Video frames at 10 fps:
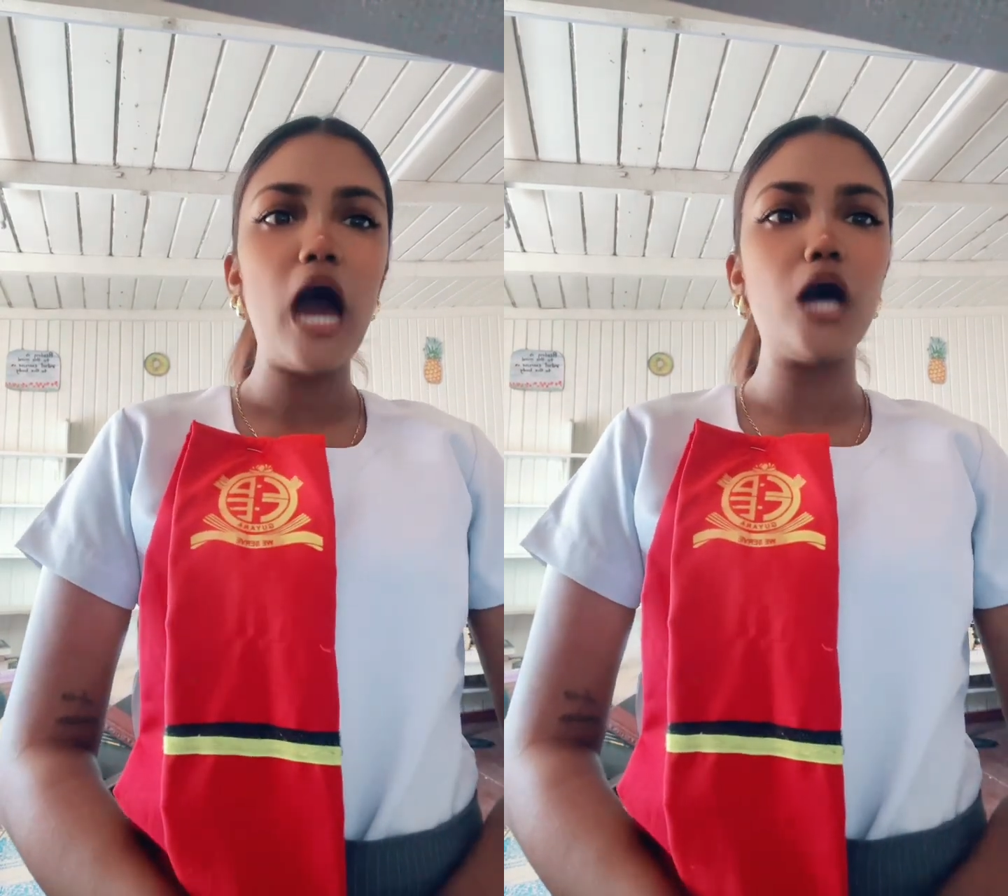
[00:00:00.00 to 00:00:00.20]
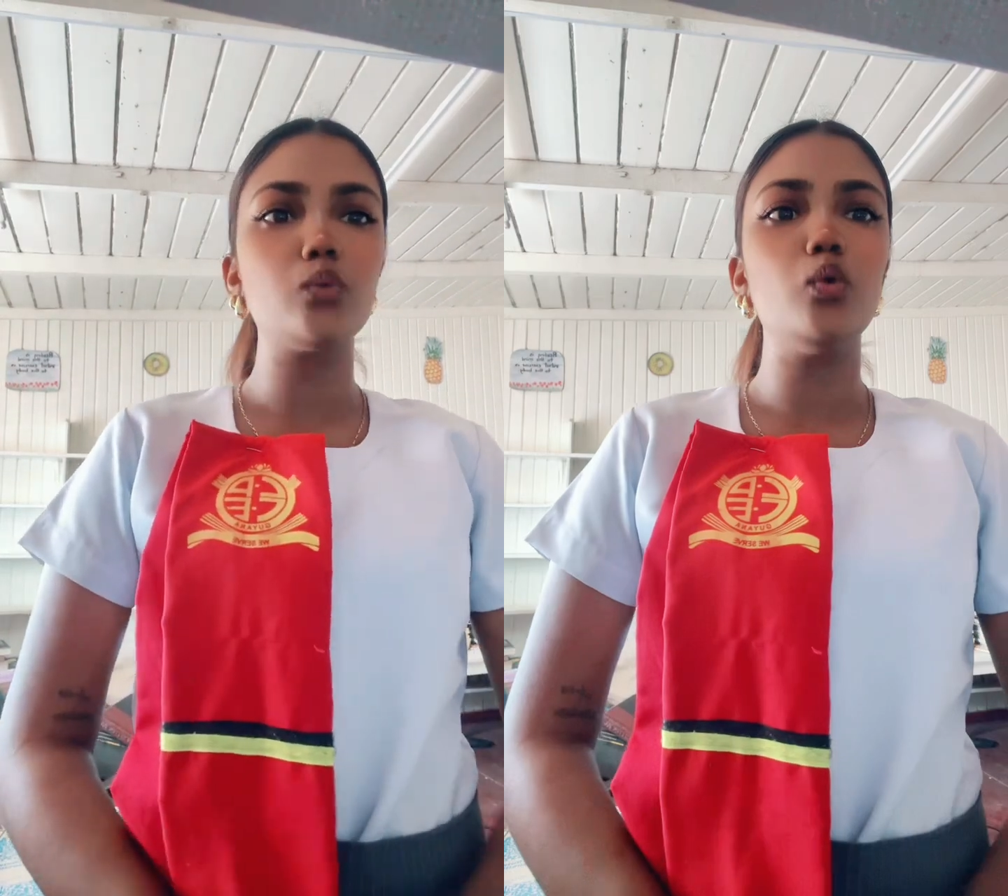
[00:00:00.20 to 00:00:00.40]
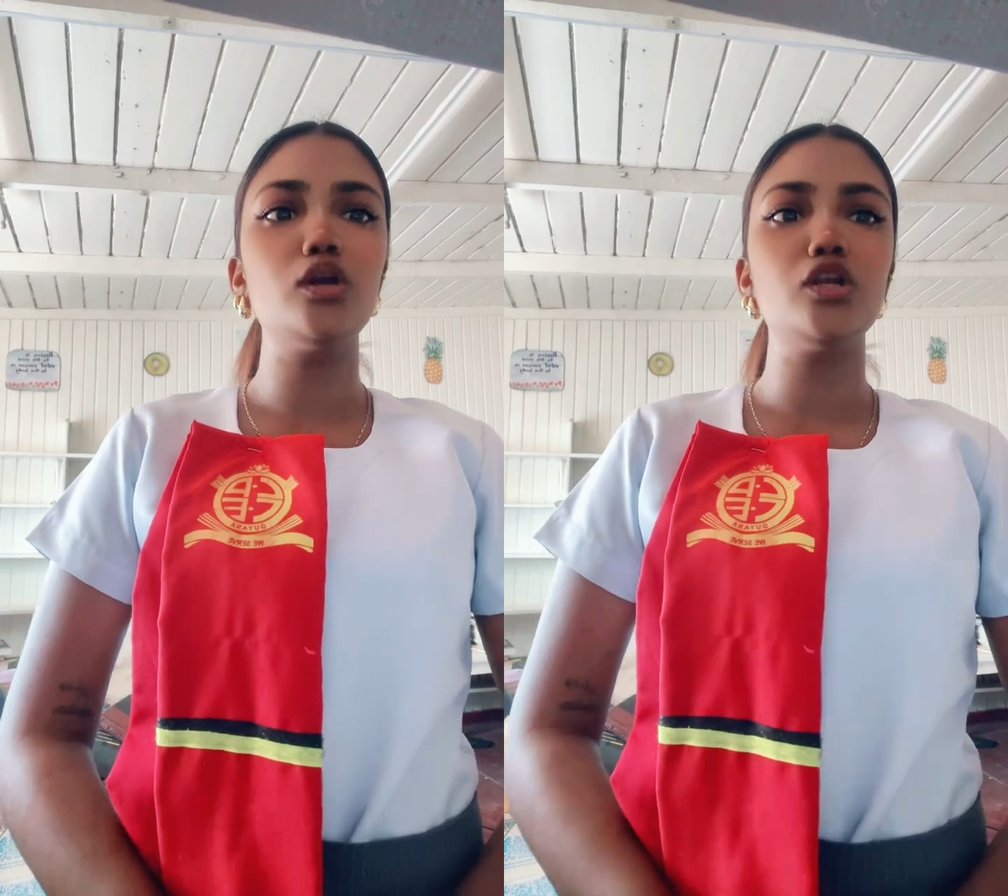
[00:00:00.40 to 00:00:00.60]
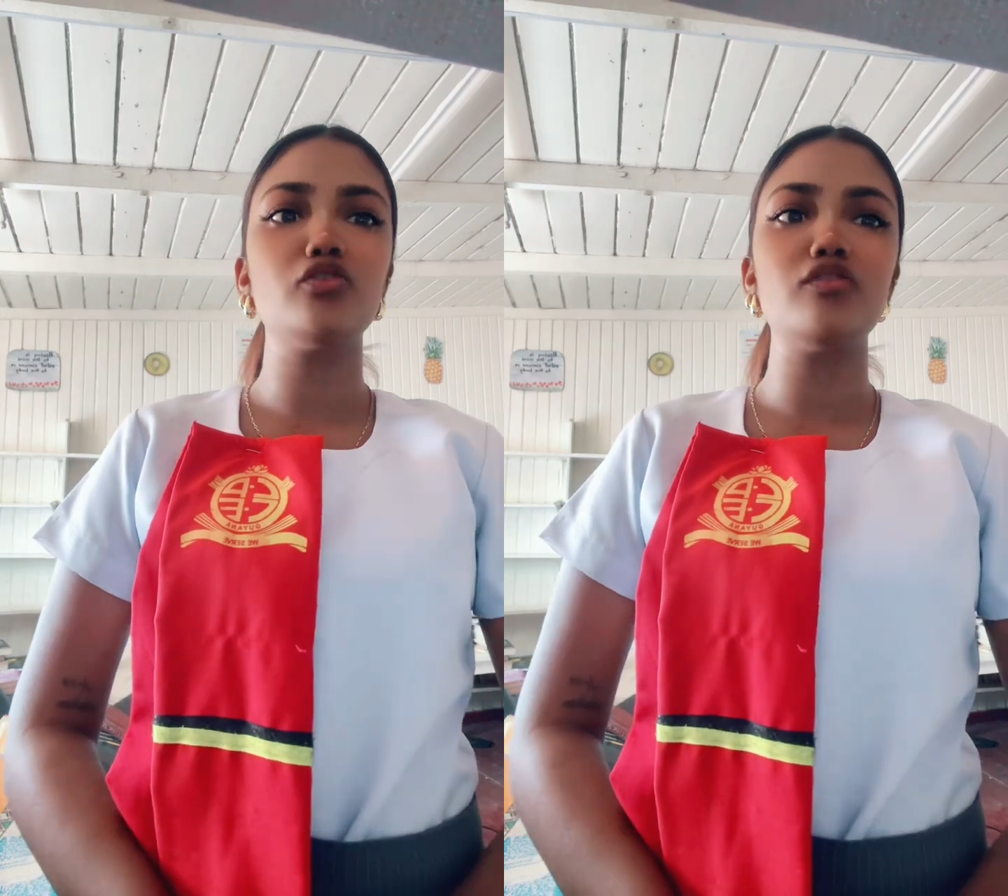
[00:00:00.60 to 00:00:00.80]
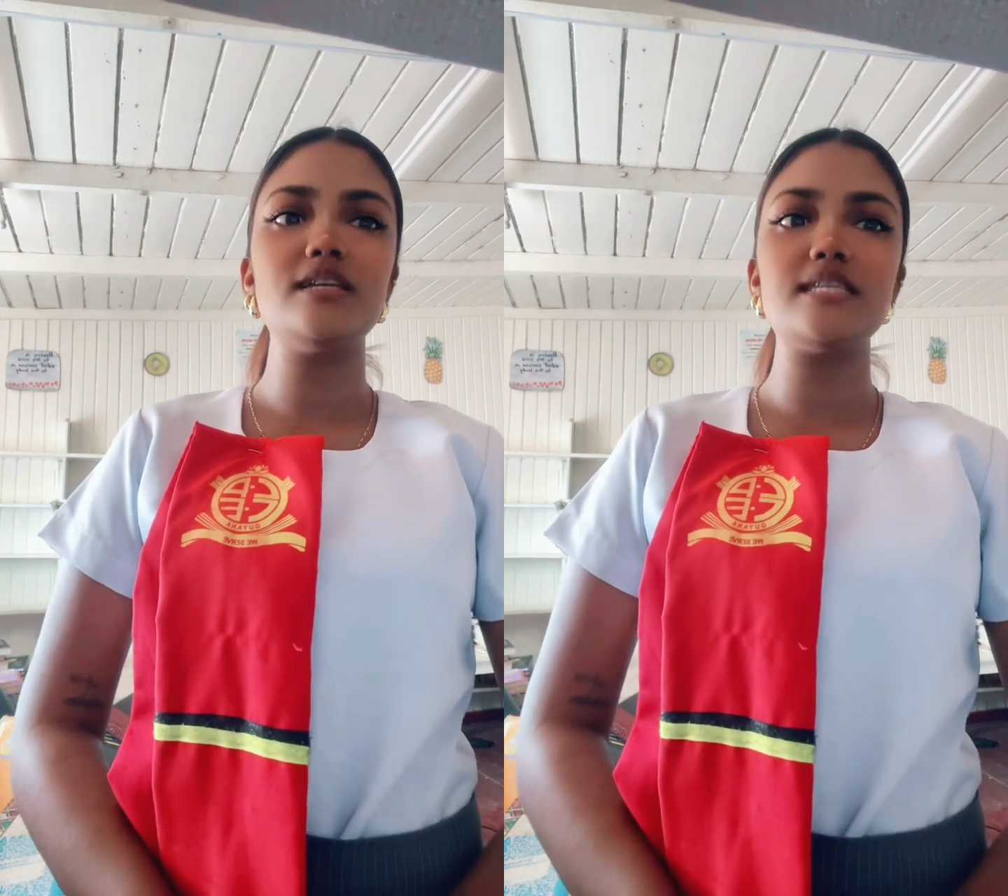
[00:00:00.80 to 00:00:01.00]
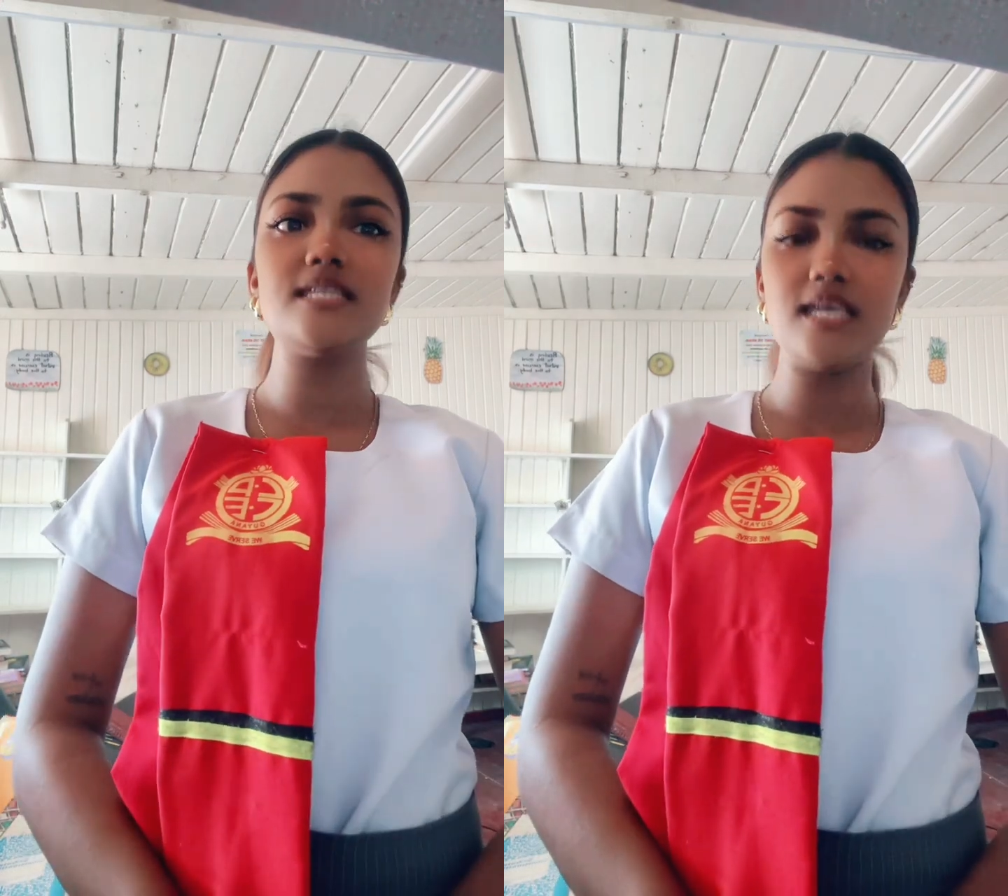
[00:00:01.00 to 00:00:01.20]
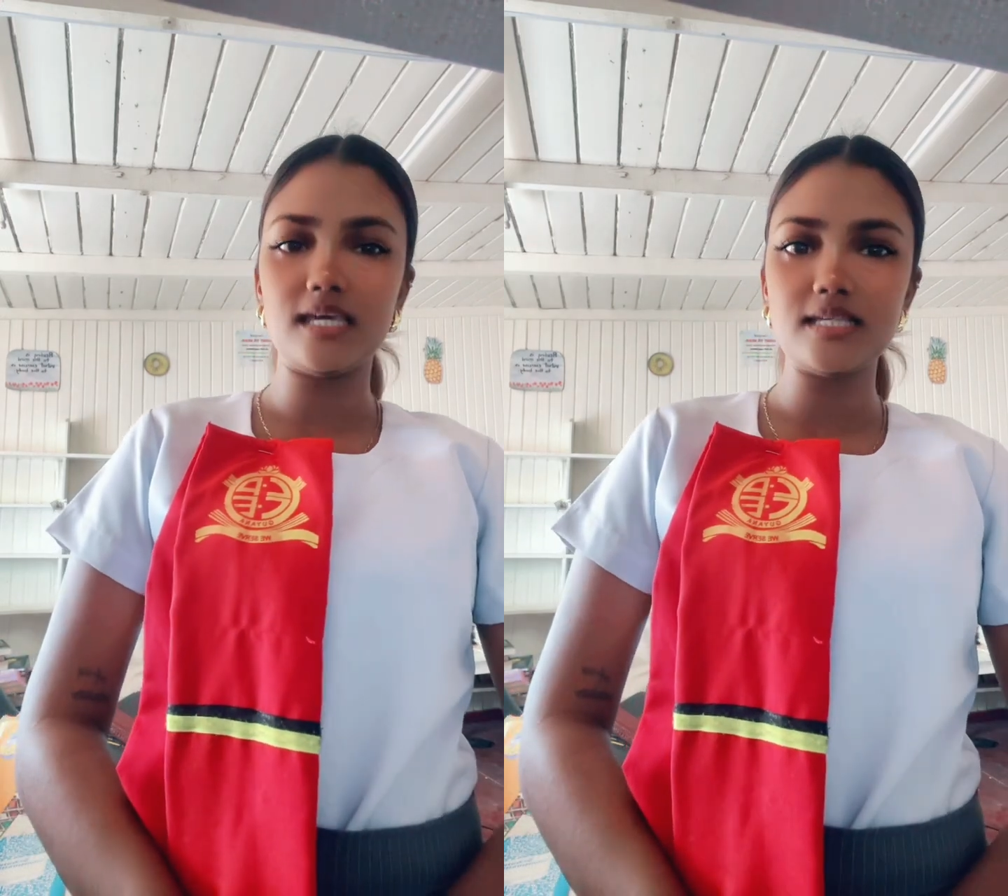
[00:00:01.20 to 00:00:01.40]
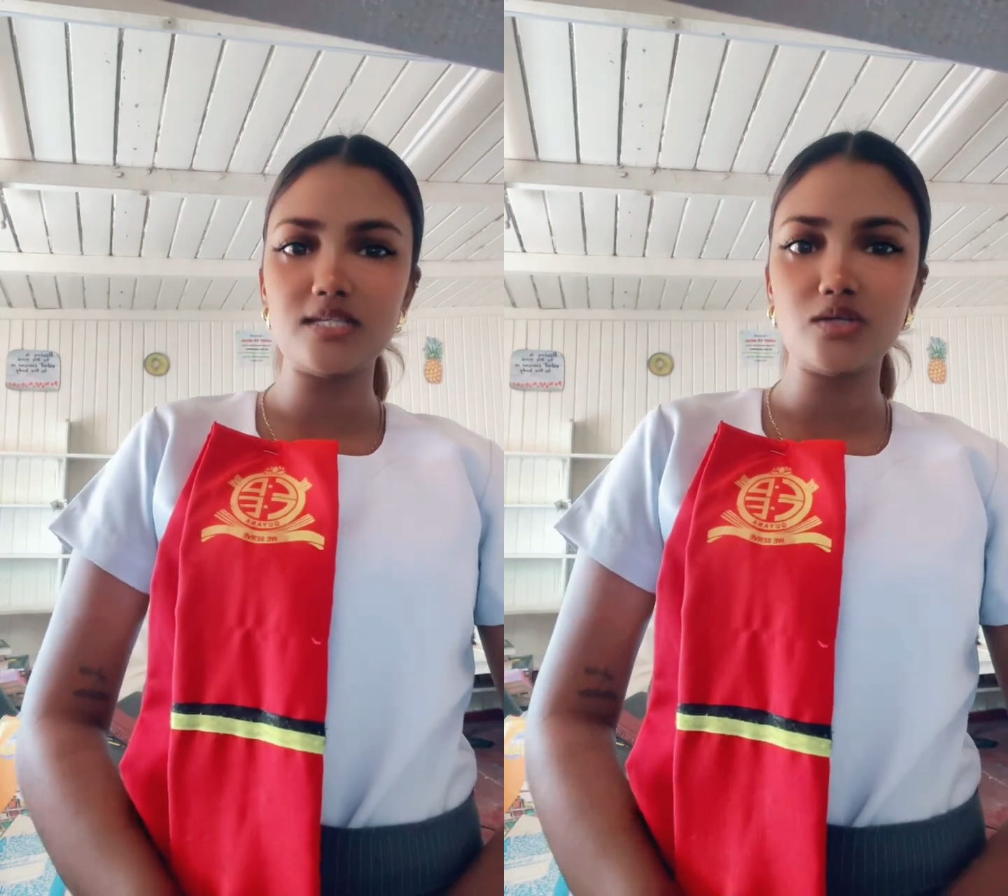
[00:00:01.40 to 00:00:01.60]
and one in grade
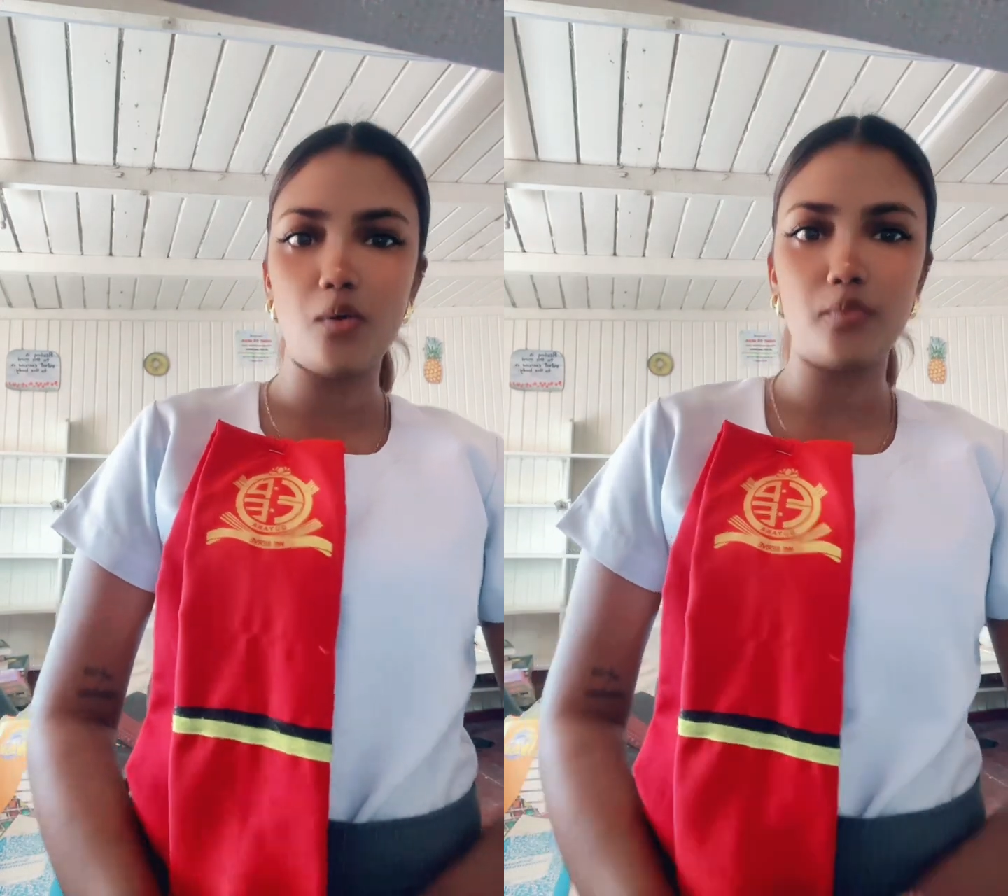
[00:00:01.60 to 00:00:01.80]
6.